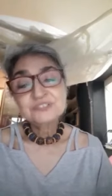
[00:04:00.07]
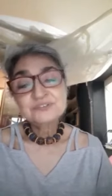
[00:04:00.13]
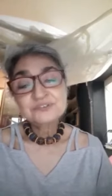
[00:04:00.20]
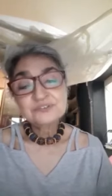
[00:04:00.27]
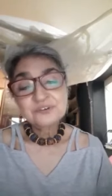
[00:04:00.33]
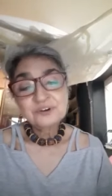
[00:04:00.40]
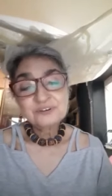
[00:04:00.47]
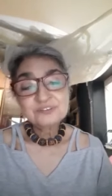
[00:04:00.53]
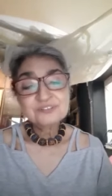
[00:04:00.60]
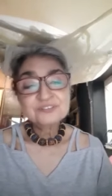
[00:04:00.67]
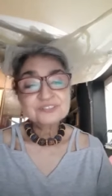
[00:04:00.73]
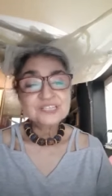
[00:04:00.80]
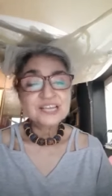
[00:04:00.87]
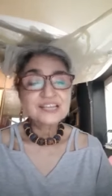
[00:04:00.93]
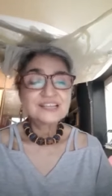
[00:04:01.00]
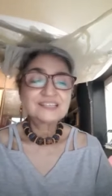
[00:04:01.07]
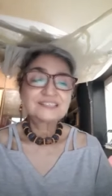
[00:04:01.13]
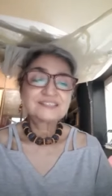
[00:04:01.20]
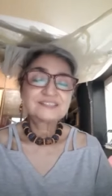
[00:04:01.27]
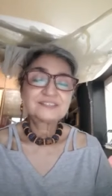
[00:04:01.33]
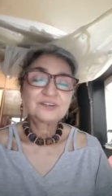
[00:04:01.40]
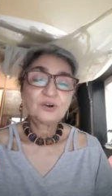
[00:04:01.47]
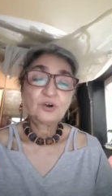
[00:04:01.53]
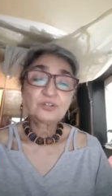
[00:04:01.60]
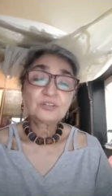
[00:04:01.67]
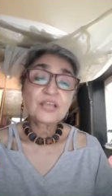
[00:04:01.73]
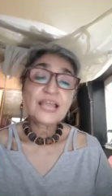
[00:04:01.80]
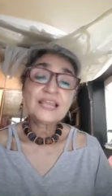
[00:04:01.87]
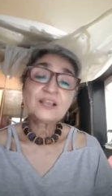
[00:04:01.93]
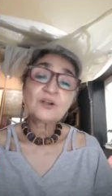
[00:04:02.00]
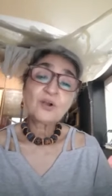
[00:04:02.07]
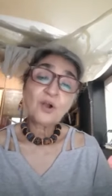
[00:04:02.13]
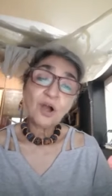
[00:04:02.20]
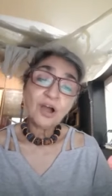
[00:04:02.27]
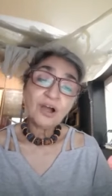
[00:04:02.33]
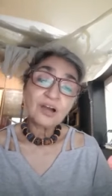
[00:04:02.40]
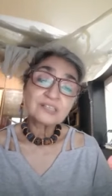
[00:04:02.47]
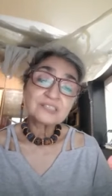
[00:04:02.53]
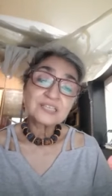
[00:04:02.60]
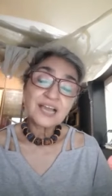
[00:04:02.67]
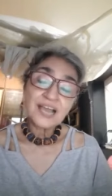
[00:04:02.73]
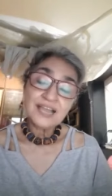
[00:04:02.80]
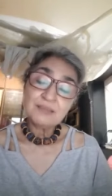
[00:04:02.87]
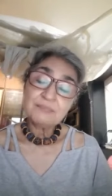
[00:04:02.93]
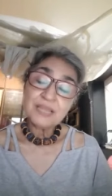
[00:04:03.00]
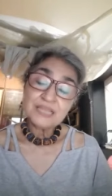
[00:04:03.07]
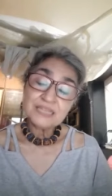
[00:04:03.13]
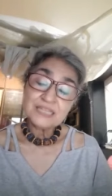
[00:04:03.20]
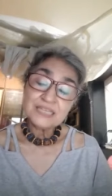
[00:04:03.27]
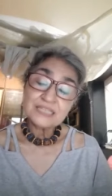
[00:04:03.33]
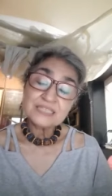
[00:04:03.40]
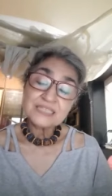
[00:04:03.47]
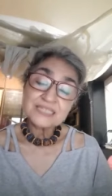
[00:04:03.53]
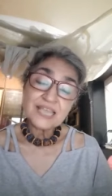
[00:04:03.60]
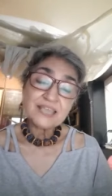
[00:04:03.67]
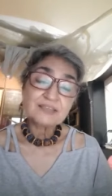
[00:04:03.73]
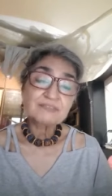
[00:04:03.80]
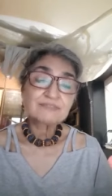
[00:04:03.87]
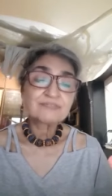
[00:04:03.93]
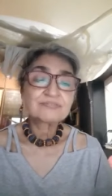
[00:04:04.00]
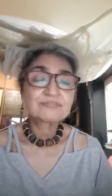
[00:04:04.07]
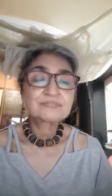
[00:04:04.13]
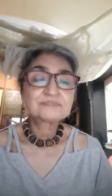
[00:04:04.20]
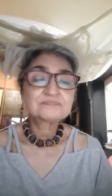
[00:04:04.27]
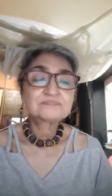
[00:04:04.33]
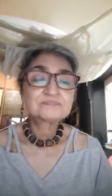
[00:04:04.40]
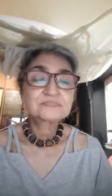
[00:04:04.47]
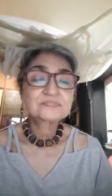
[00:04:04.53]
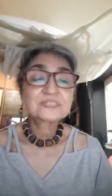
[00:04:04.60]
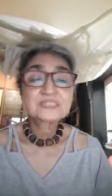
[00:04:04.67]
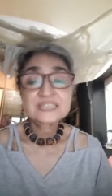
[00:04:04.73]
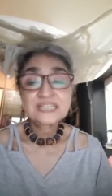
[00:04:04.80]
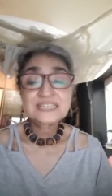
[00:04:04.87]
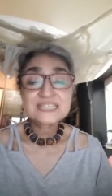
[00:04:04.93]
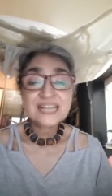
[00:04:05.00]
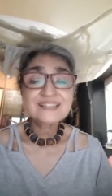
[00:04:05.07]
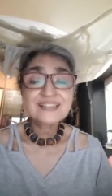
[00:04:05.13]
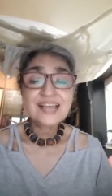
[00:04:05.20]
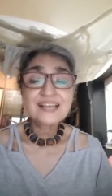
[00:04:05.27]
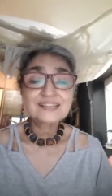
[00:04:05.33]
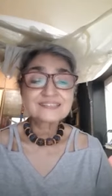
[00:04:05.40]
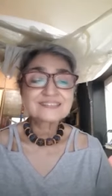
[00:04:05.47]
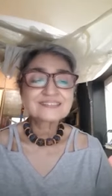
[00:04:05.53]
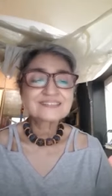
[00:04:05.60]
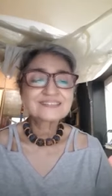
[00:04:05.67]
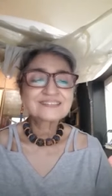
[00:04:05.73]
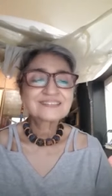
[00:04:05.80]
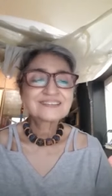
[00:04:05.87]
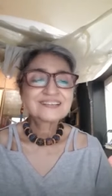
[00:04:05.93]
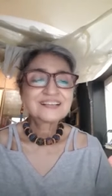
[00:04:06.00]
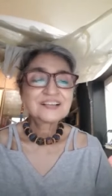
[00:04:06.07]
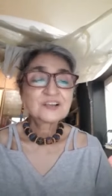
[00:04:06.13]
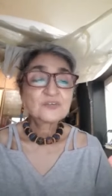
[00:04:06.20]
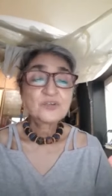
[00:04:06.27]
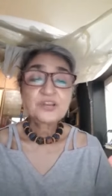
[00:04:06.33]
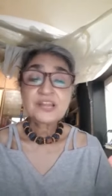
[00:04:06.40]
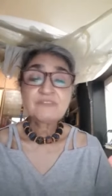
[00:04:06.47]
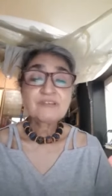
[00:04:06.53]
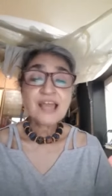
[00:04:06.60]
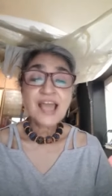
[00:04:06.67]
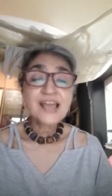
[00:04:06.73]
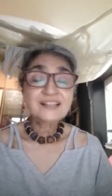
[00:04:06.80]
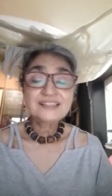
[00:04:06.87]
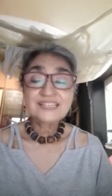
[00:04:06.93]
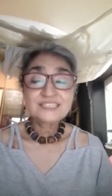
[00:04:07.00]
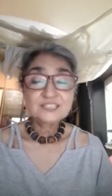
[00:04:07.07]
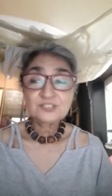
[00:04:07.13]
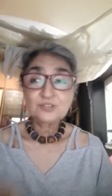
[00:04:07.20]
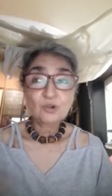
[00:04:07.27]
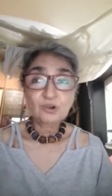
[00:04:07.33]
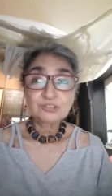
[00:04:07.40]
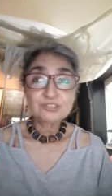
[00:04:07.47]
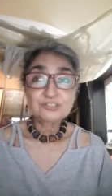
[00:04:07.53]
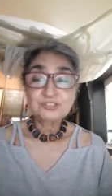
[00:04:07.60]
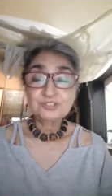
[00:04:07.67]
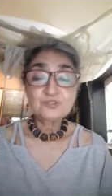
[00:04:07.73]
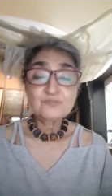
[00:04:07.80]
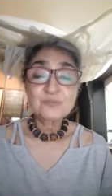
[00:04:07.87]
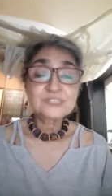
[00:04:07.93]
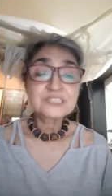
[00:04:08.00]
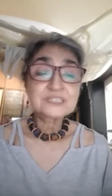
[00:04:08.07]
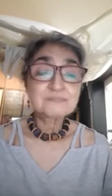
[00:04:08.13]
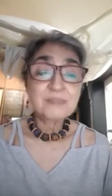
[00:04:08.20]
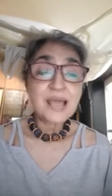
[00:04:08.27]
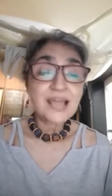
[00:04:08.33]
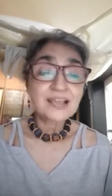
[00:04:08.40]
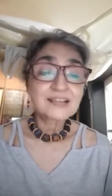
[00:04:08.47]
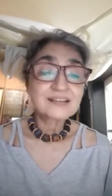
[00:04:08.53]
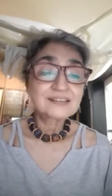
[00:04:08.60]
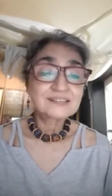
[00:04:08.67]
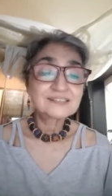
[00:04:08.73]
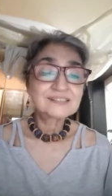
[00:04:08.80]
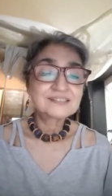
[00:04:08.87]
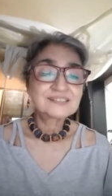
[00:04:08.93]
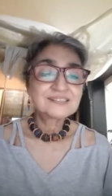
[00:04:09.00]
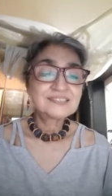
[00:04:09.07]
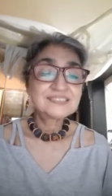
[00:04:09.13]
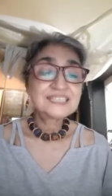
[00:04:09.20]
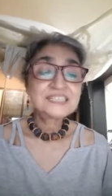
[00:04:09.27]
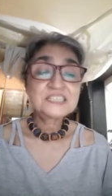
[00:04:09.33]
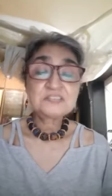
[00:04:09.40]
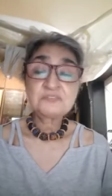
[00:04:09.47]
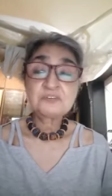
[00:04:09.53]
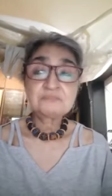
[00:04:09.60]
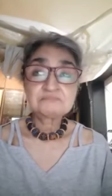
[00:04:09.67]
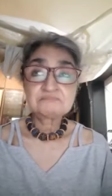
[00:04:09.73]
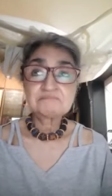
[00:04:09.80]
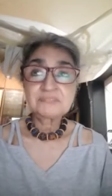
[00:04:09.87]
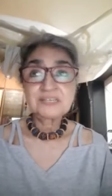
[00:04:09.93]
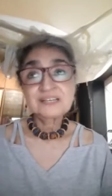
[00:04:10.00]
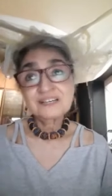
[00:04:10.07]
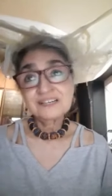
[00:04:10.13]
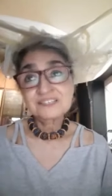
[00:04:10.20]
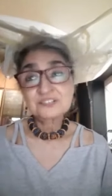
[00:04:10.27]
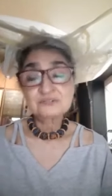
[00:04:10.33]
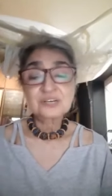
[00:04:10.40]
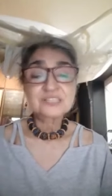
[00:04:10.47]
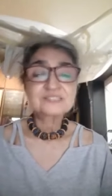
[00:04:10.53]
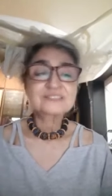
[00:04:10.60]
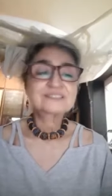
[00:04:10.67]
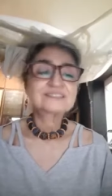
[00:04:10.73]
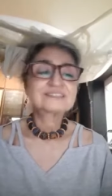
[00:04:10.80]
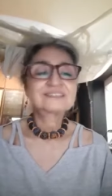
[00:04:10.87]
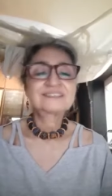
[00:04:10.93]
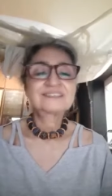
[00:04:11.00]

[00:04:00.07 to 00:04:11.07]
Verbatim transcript: to cook today. Or oh, thank God I am healthy and safe. Things like that. We never had these thoughts two months back, didn't even occur to us.